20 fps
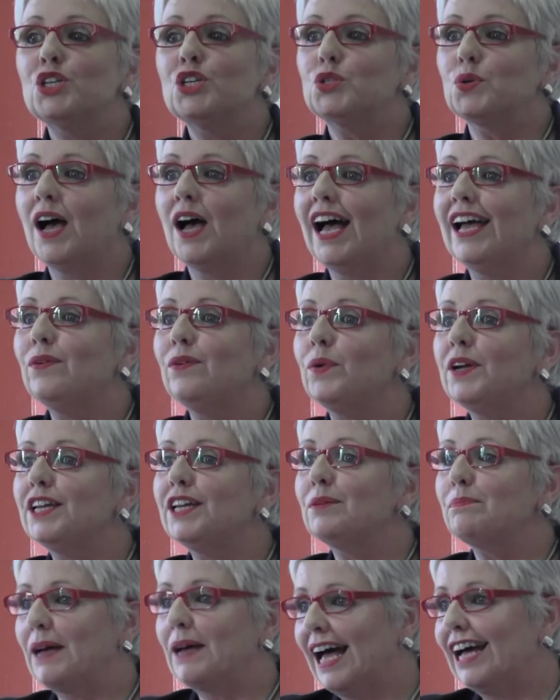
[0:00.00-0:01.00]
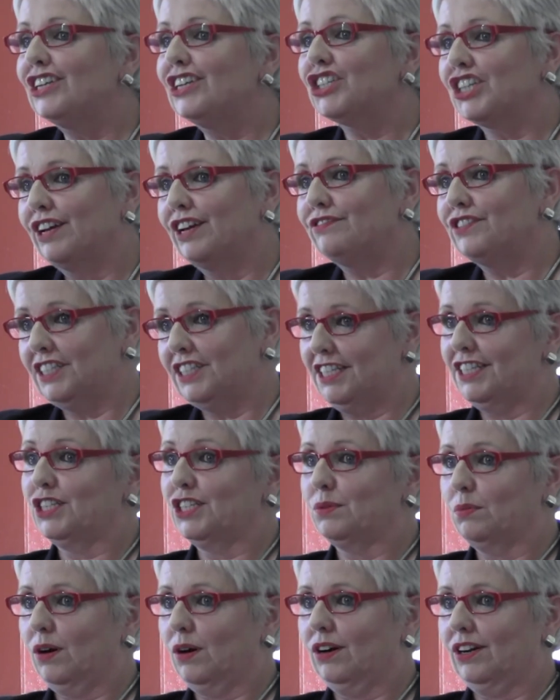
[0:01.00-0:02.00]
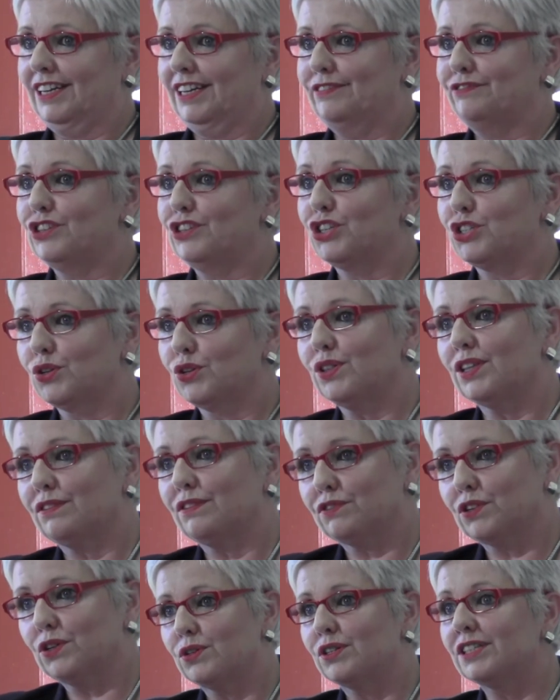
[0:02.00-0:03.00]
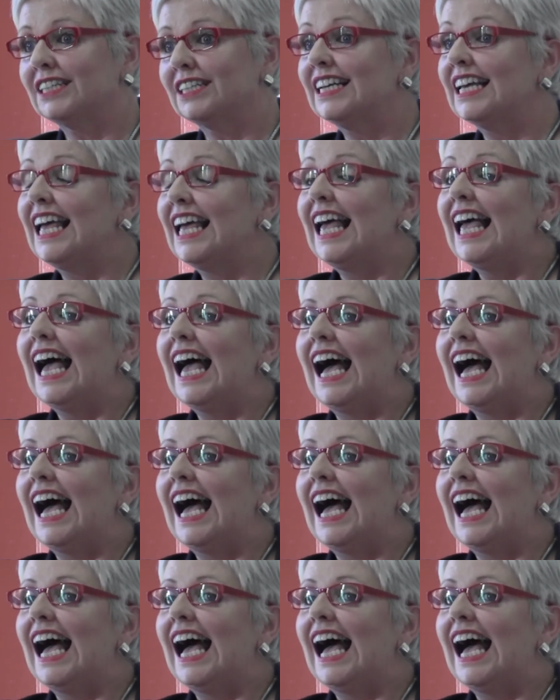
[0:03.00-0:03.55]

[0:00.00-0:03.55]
So I wear a badge every day to work in every suit I've got.